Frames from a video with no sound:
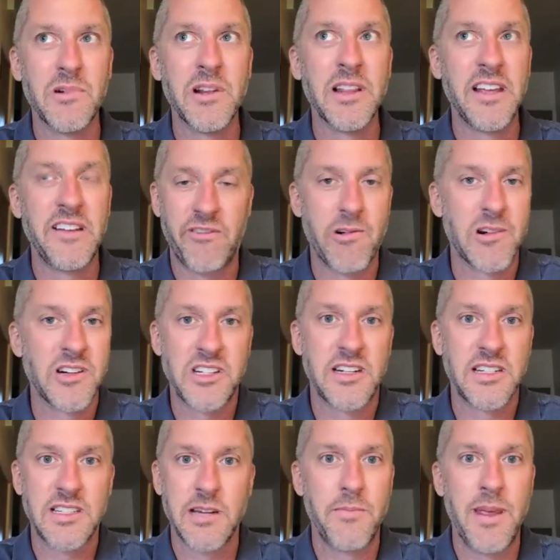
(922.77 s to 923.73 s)
really
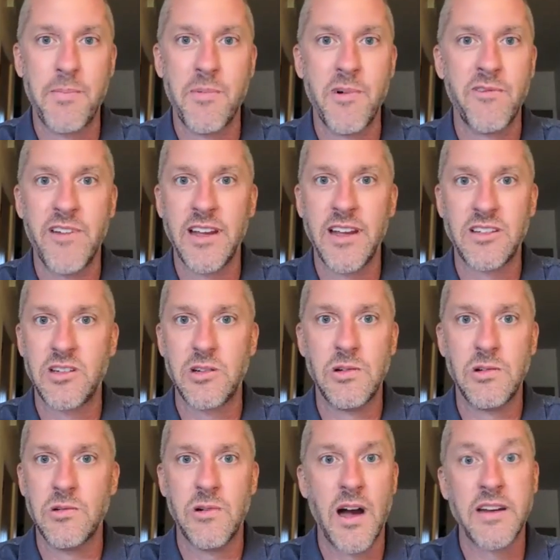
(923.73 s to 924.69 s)
fortunate to be moving to